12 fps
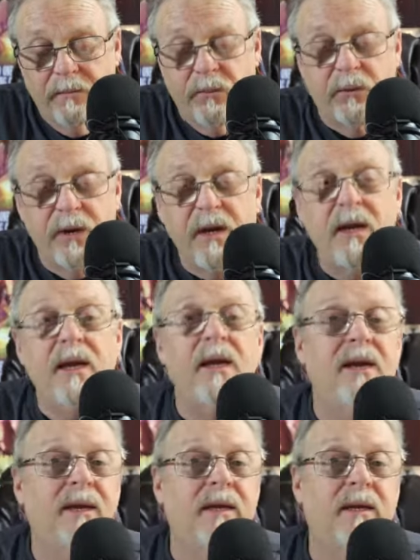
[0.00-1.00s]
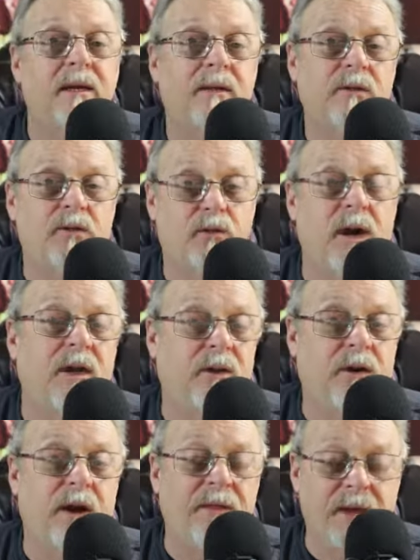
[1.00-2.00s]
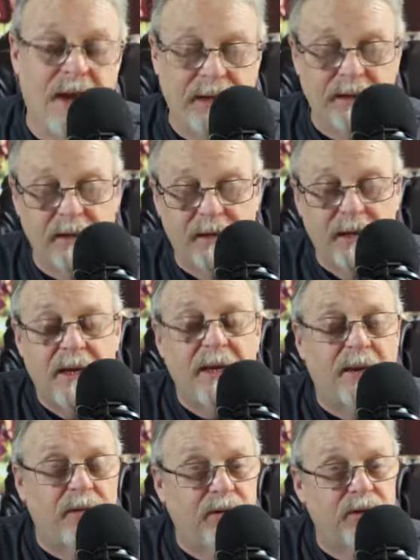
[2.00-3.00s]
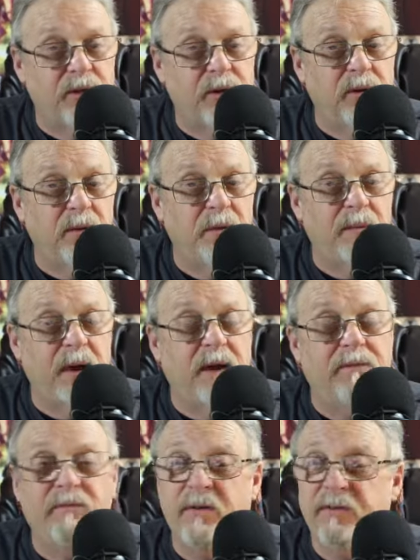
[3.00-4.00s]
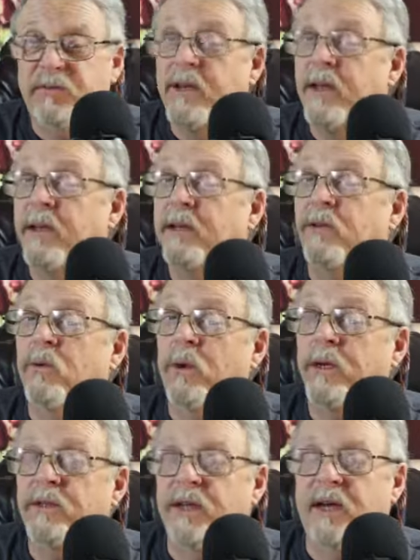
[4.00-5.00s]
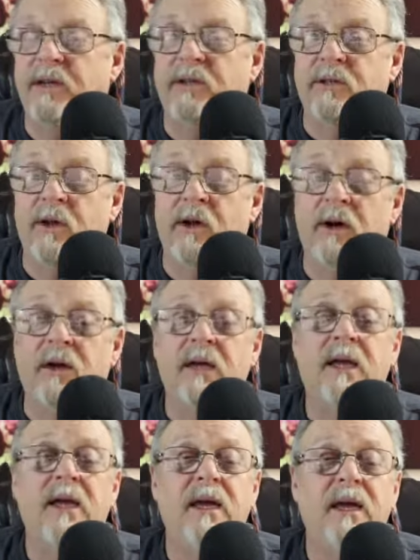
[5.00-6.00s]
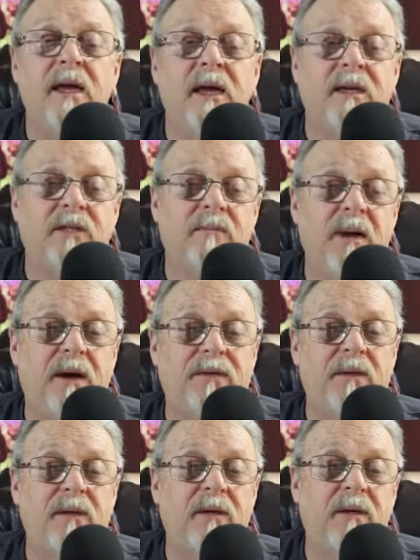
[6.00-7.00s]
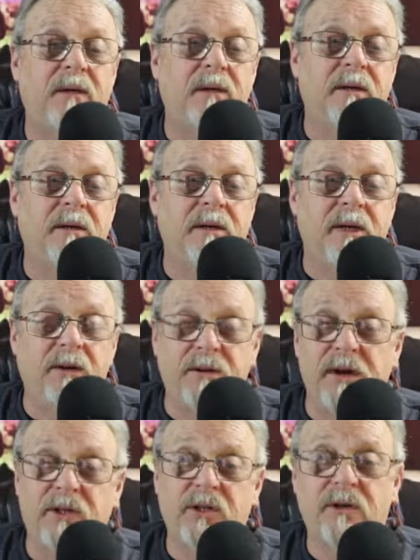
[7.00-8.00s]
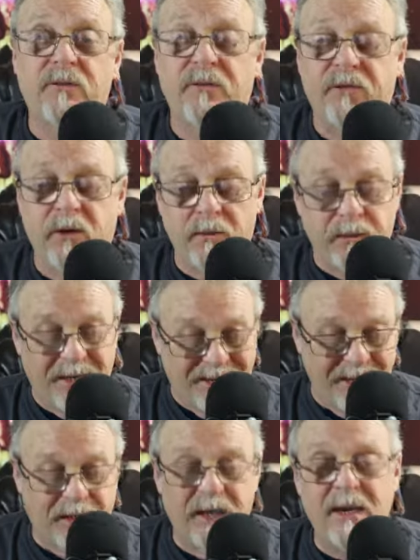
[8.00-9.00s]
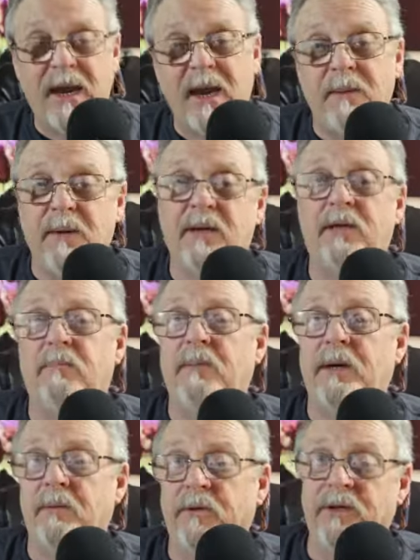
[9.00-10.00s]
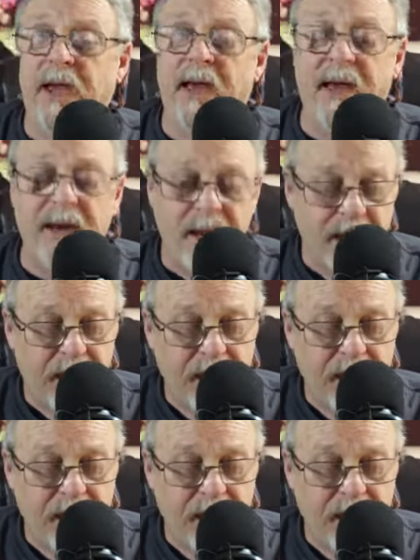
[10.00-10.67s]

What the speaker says: pre-trailer, and those should only be about 15 to 20 seconds long. It's about the introduction of your film to get the name into the people's head.